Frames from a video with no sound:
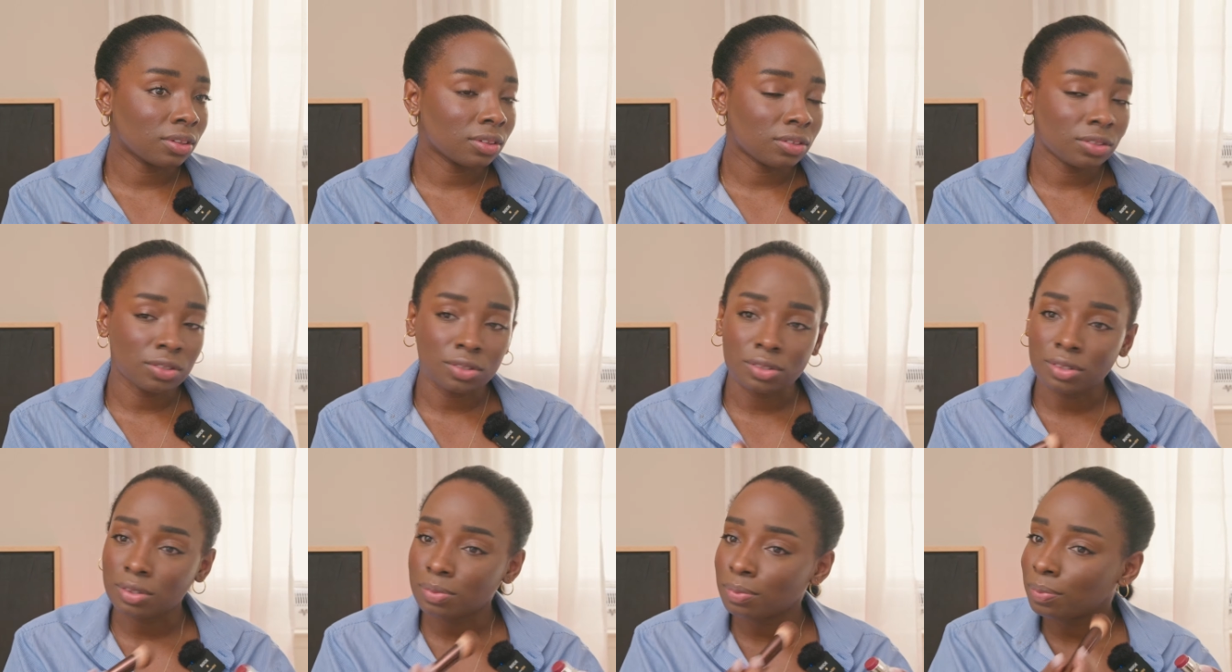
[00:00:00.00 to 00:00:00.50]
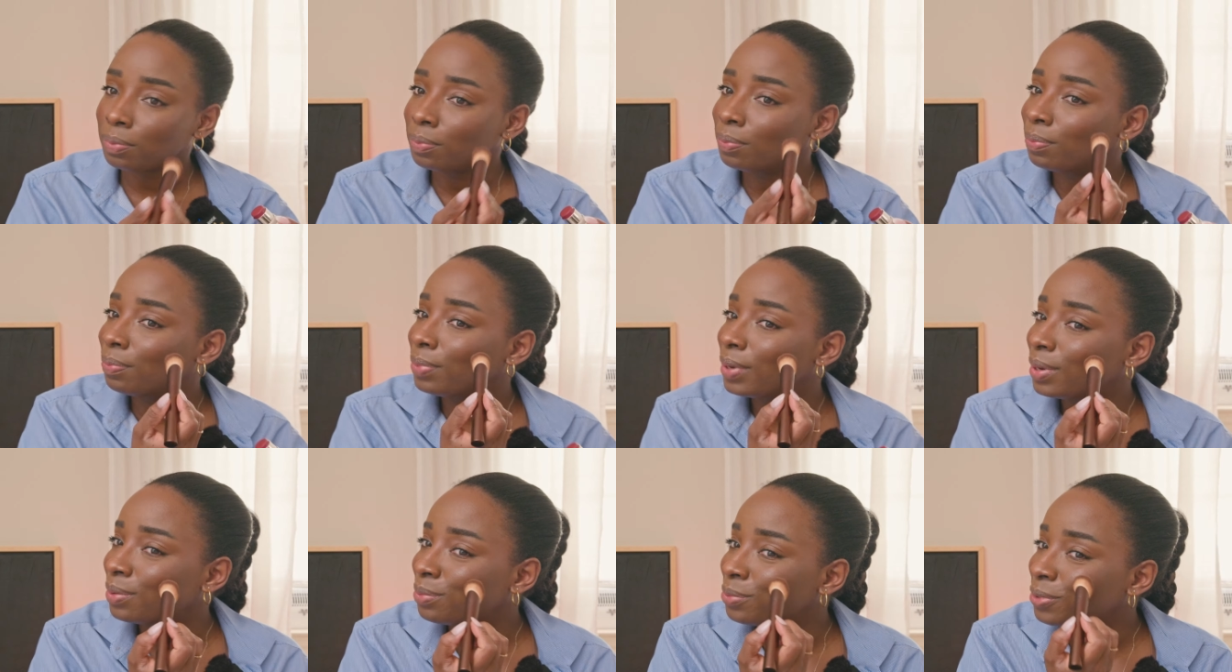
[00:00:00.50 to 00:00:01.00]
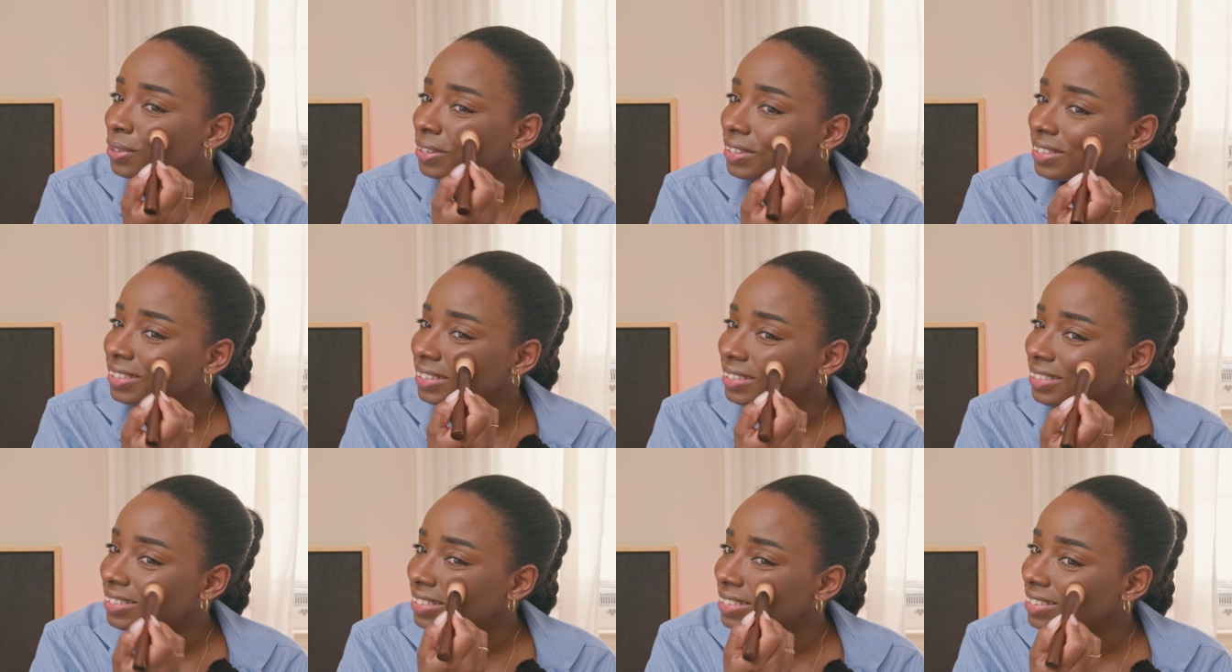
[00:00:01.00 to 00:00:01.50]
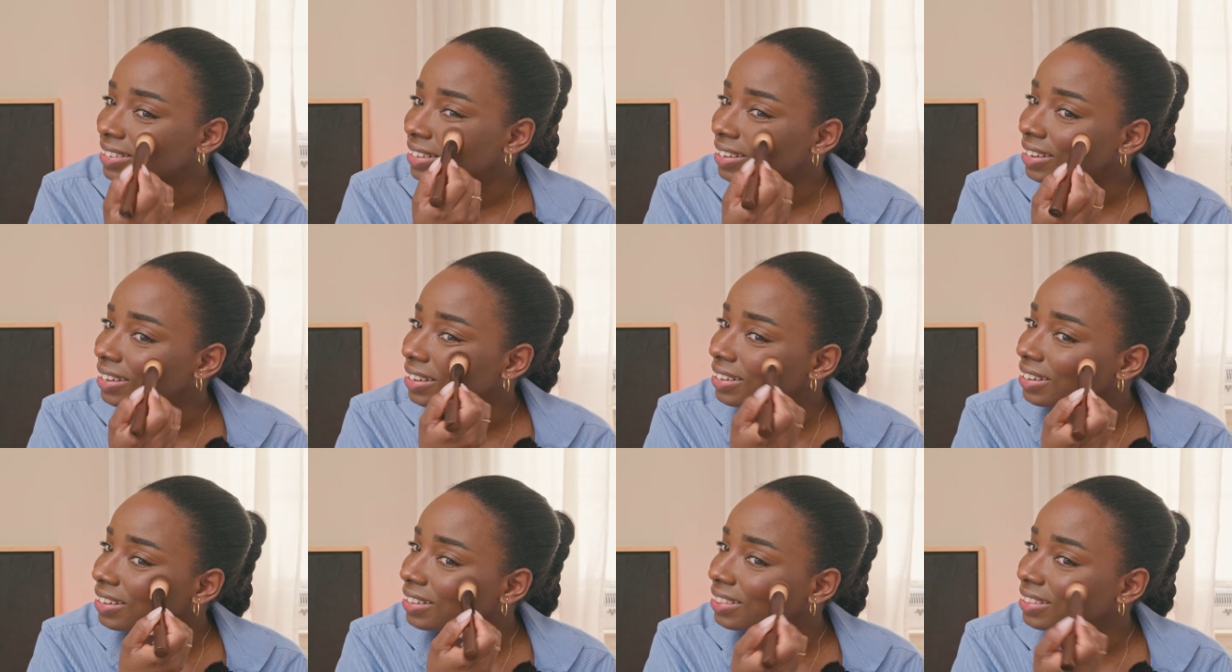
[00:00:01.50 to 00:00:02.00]
Just a bit more
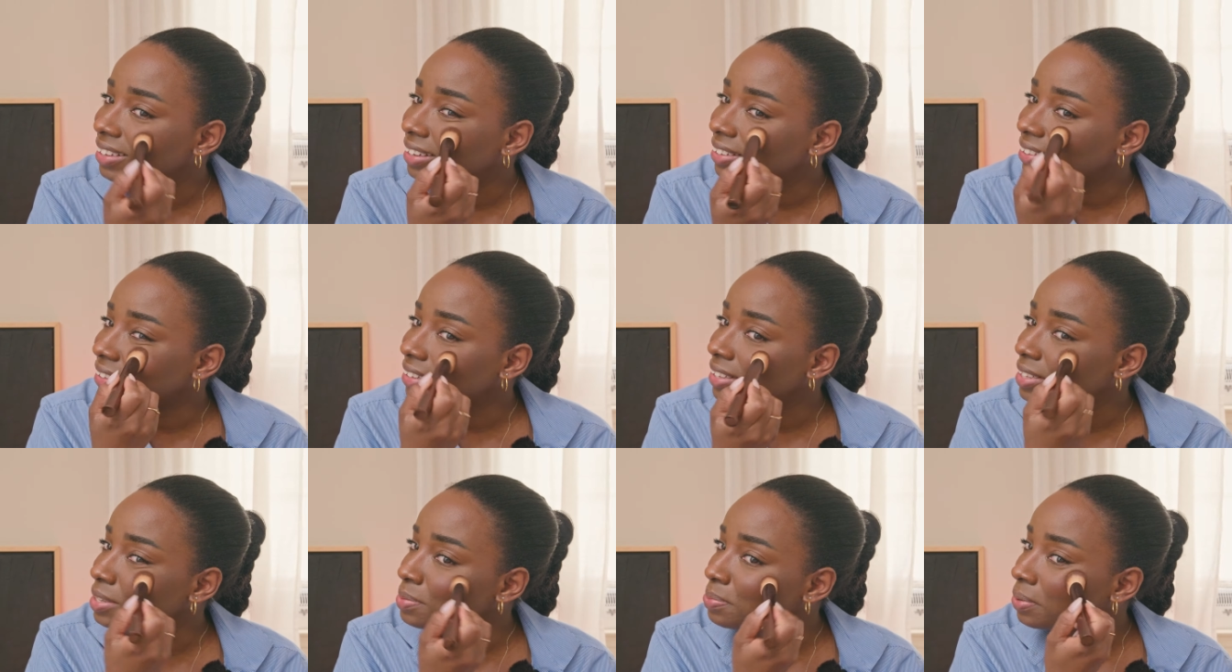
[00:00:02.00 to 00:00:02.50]
intensity, and I think that's